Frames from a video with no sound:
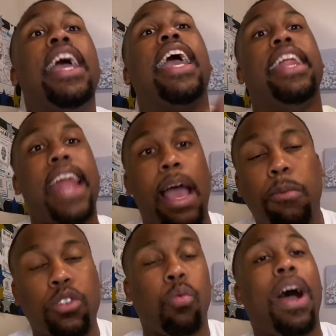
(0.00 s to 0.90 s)
And that
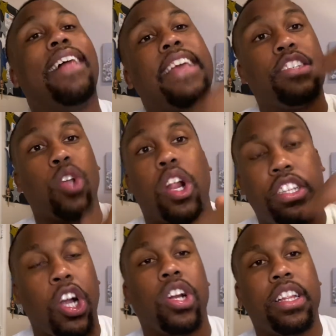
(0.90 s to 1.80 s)
was why they started
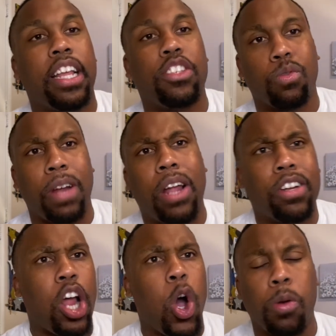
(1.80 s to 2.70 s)
turning things around on
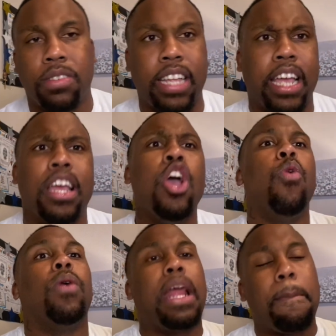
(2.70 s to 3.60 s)
the homestand.
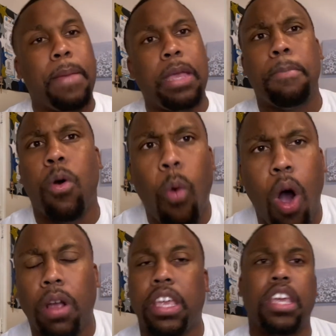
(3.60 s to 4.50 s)
When they beat
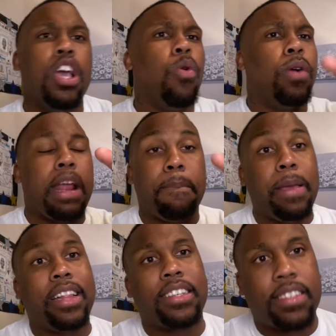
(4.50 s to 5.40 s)
Milwaukee, when they
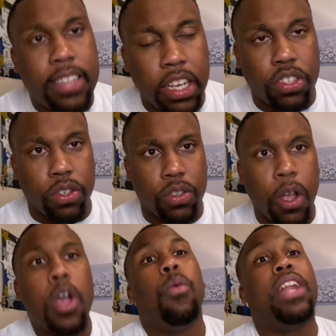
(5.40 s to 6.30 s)
beat the Sixers,
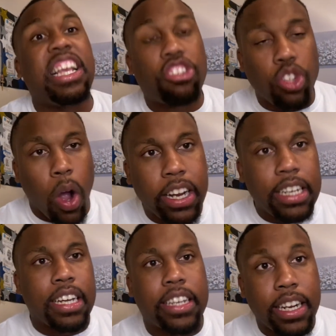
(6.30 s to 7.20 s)
when they started
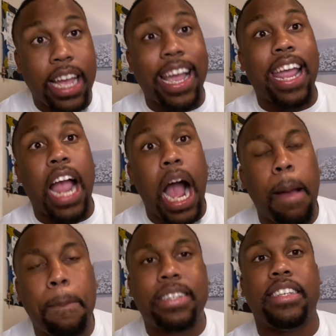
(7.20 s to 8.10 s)
looking like a
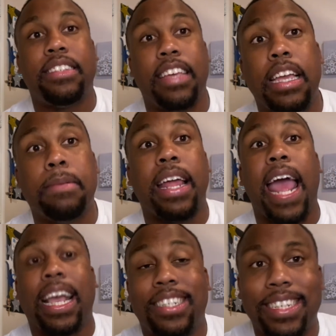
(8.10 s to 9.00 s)
competent team that
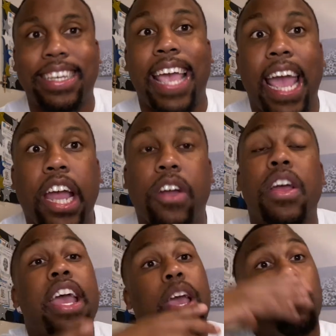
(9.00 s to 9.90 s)
actually cared
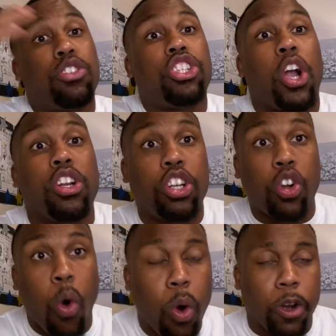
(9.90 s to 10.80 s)
and was turning the
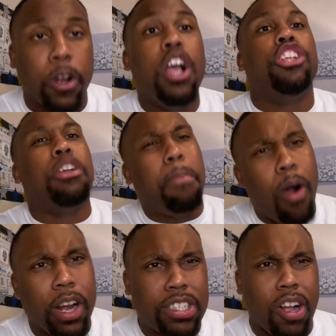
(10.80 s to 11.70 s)
corner,
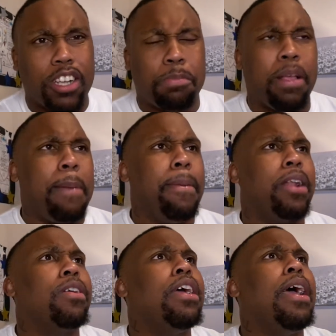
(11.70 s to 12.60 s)
Jabari starts playing
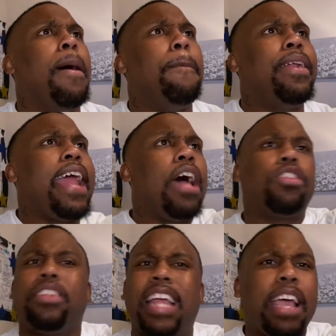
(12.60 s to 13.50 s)
better. But now
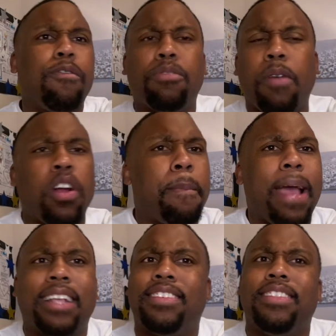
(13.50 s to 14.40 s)
that they have reverted
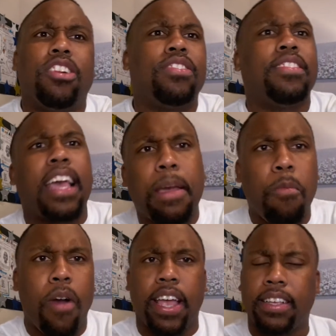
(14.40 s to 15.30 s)
back to their same
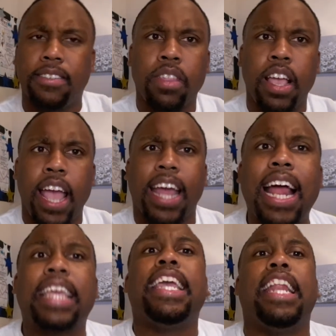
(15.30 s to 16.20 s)
ways. And
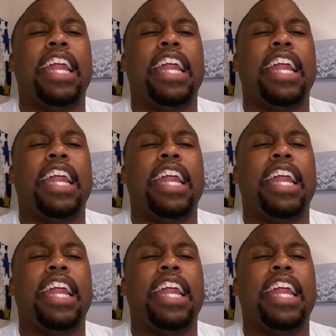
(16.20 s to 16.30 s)
I get it.